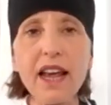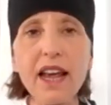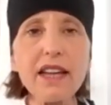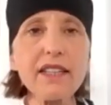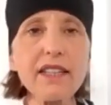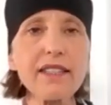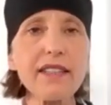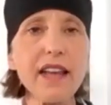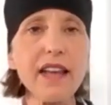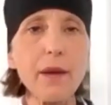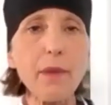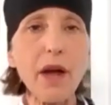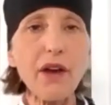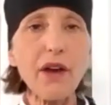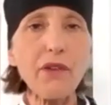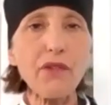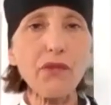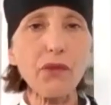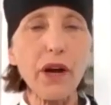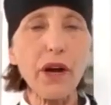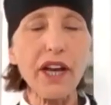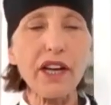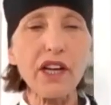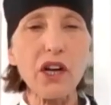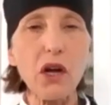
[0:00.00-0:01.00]

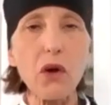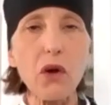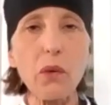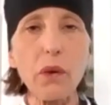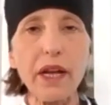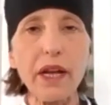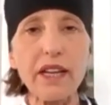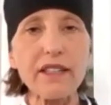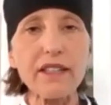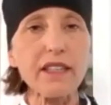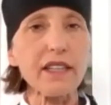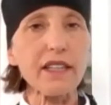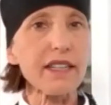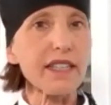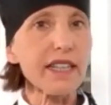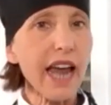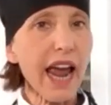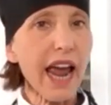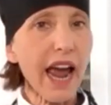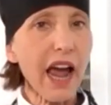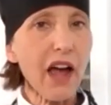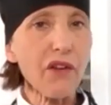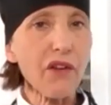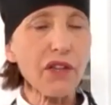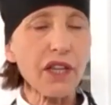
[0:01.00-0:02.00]
semifreddo is
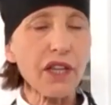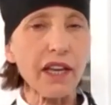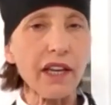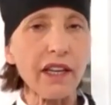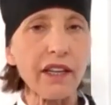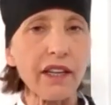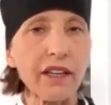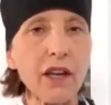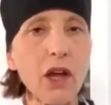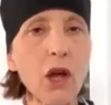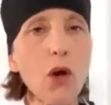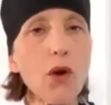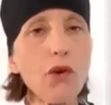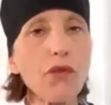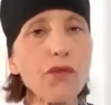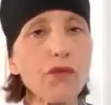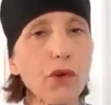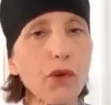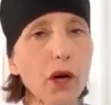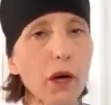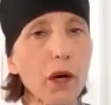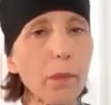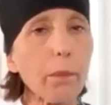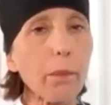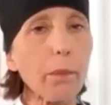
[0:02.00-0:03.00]
Italian
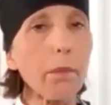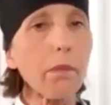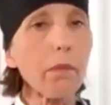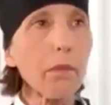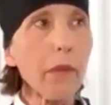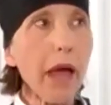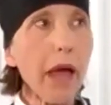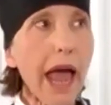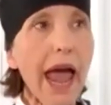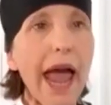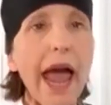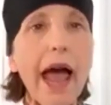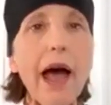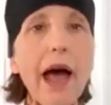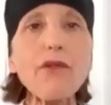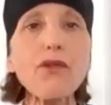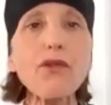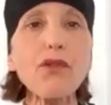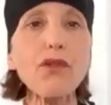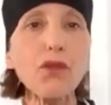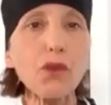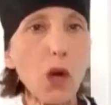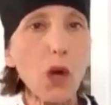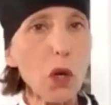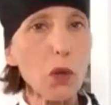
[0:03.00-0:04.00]
for half
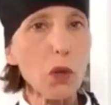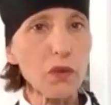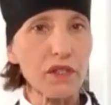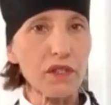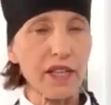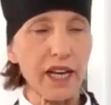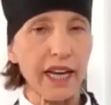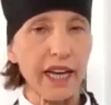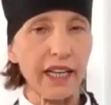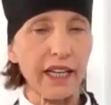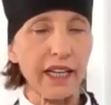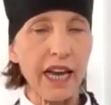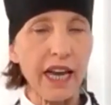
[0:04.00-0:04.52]
frozen.